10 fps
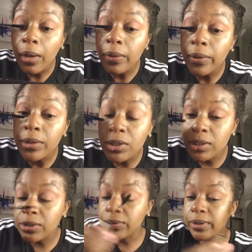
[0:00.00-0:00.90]
And this
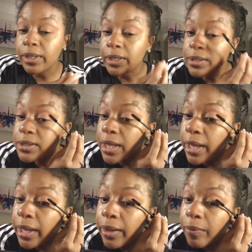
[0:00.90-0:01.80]
just creates
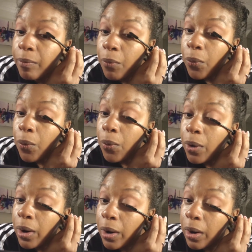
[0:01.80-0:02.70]
a
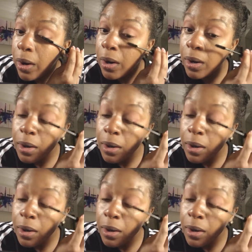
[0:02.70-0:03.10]
more